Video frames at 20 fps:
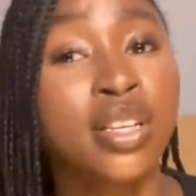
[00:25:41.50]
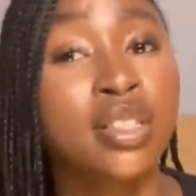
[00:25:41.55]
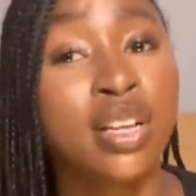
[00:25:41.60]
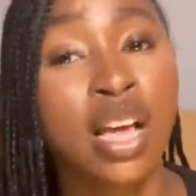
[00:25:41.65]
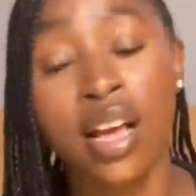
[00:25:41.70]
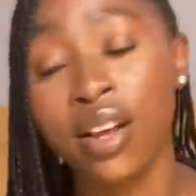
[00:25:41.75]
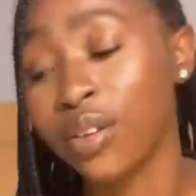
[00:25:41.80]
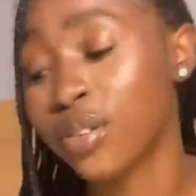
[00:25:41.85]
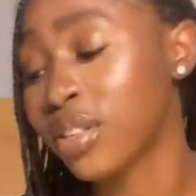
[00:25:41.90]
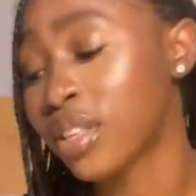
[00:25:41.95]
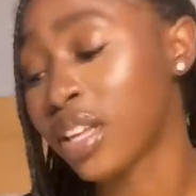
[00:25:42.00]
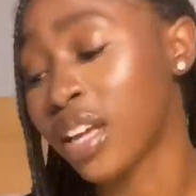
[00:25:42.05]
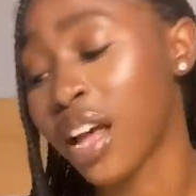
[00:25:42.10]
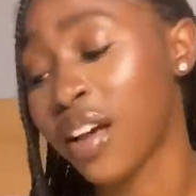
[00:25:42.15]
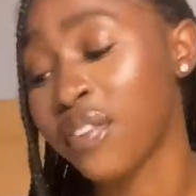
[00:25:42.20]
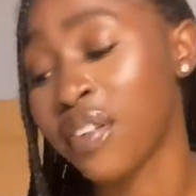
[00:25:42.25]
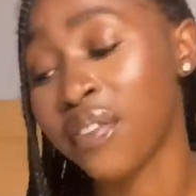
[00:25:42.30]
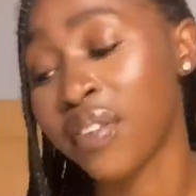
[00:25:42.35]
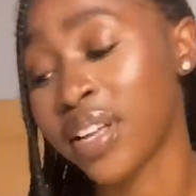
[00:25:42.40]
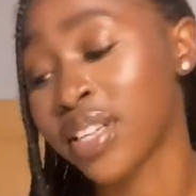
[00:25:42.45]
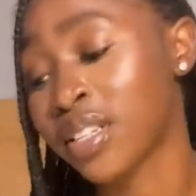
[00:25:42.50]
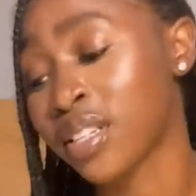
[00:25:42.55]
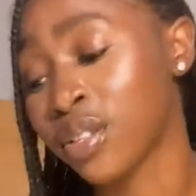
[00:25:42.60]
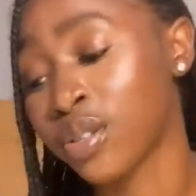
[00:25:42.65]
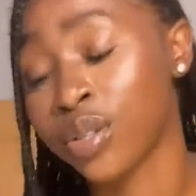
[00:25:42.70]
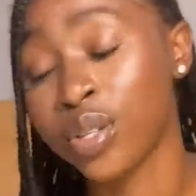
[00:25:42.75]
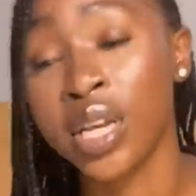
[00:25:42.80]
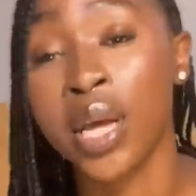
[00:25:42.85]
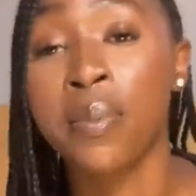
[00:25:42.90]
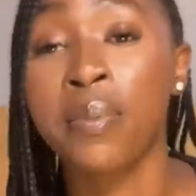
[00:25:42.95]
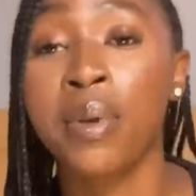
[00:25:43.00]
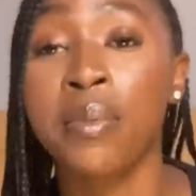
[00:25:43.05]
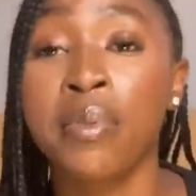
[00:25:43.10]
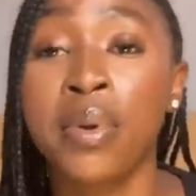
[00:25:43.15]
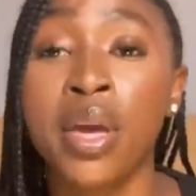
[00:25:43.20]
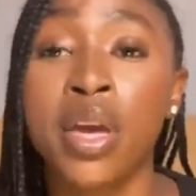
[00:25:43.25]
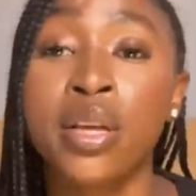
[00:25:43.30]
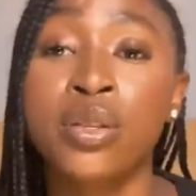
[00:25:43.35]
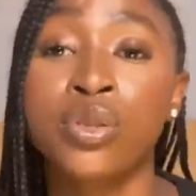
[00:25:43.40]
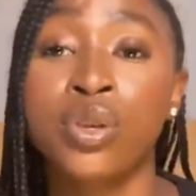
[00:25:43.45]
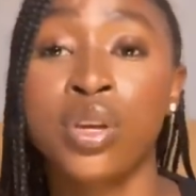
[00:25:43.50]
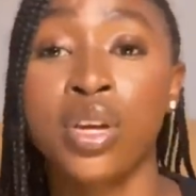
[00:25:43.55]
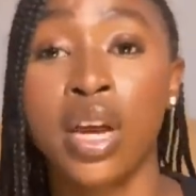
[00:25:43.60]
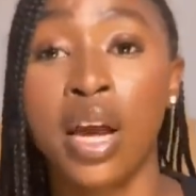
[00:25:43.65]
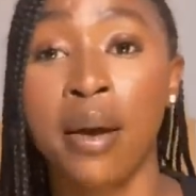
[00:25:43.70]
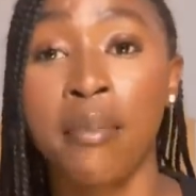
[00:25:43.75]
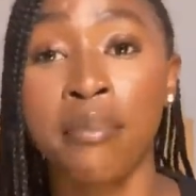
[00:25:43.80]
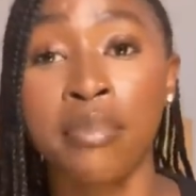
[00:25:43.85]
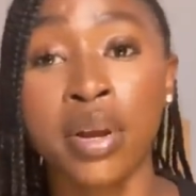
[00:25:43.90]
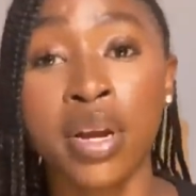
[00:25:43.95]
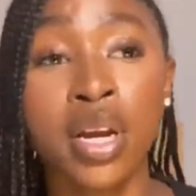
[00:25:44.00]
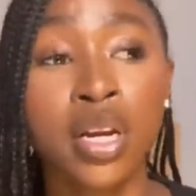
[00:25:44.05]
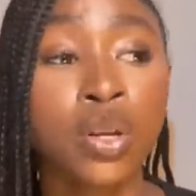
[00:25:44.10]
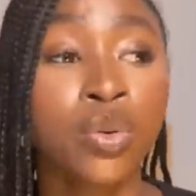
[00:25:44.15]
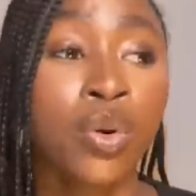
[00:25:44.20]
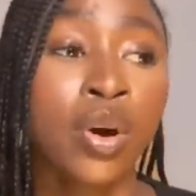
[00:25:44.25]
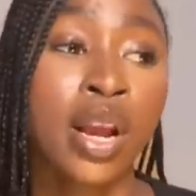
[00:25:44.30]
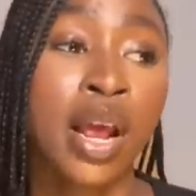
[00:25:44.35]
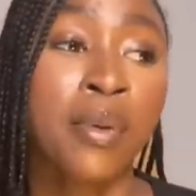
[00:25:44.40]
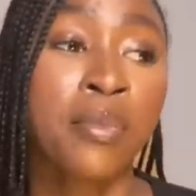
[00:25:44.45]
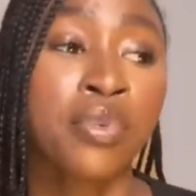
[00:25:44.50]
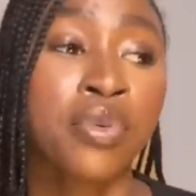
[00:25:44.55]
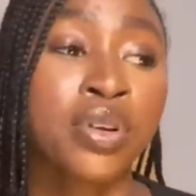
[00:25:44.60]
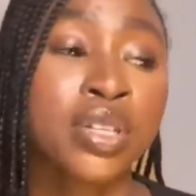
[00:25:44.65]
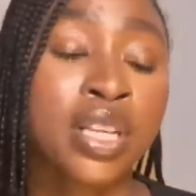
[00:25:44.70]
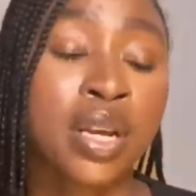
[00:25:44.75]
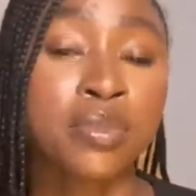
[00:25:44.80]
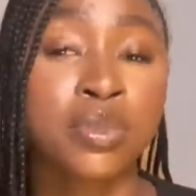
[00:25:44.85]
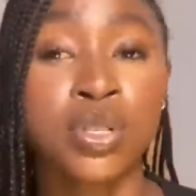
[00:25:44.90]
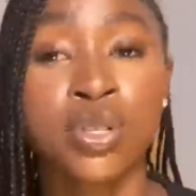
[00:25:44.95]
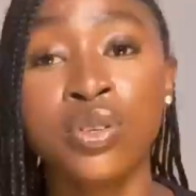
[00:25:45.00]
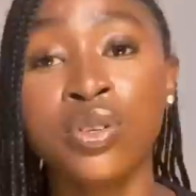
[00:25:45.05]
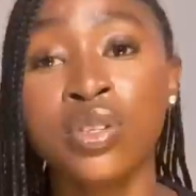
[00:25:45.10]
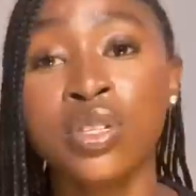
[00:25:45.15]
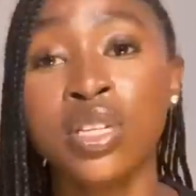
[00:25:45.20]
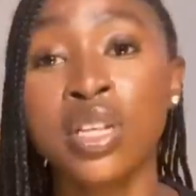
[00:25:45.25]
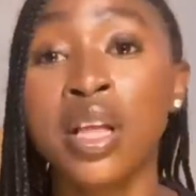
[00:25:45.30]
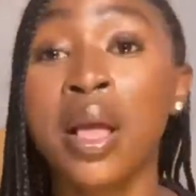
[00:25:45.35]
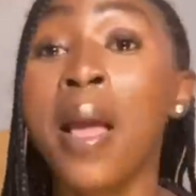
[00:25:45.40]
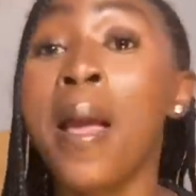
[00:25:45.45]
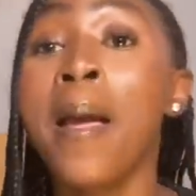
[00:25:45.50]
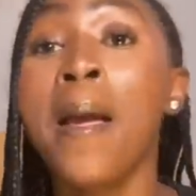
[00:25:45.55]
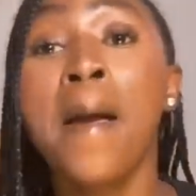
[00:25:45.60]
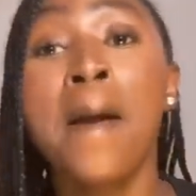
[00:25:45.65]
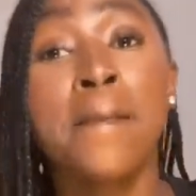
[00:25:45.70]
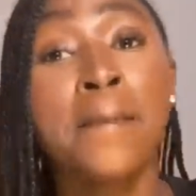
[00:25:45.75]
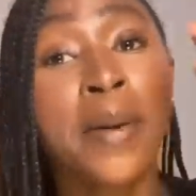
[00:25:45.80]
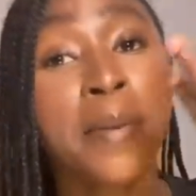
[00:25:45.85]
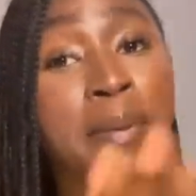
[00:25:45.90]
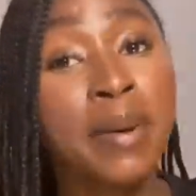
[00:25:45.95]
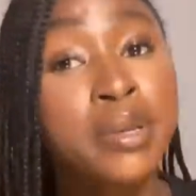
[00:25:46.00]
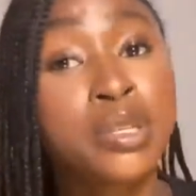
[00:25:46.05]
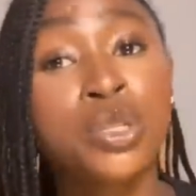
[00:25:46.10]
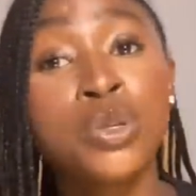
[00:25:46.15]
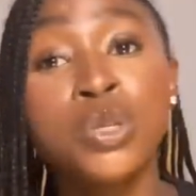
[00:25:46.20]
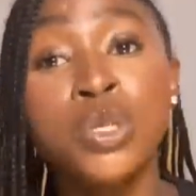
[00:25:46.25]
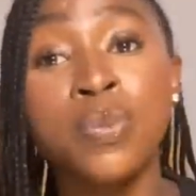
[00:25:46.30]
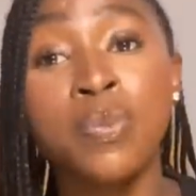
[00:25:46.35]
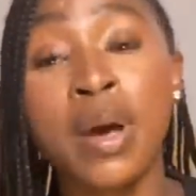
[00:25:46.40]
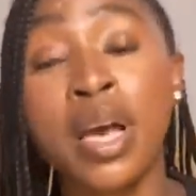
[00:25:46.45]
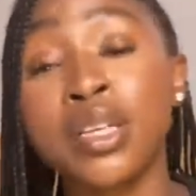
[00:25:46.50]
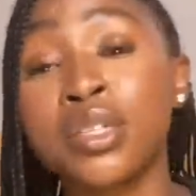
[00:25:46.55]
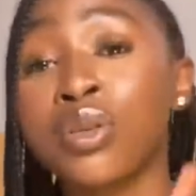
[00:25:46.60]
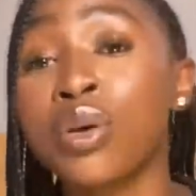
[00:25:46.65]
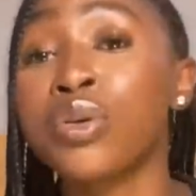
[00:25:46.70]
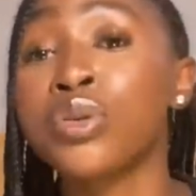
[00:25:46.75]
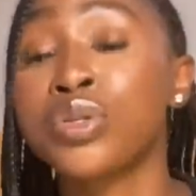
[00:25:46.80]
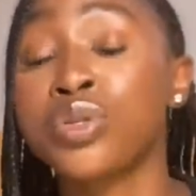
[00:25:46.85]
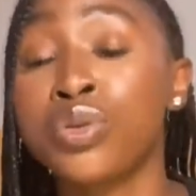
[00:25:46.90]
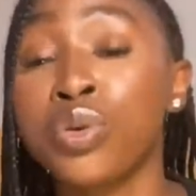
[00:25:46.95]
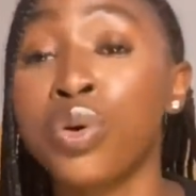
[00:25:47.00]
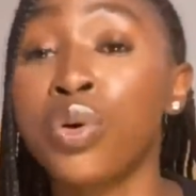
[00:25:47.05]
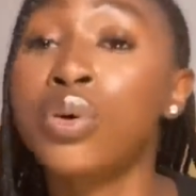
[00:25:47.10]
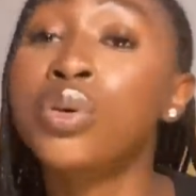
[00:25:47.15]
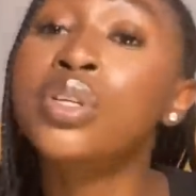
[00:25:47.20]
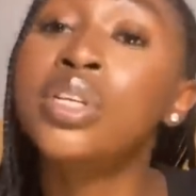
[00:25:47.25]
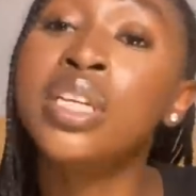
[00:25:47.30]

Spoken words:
I don't think I've ever seen suya pepper here. So you can bring the one I brought. I'm still using pepper soup spice also.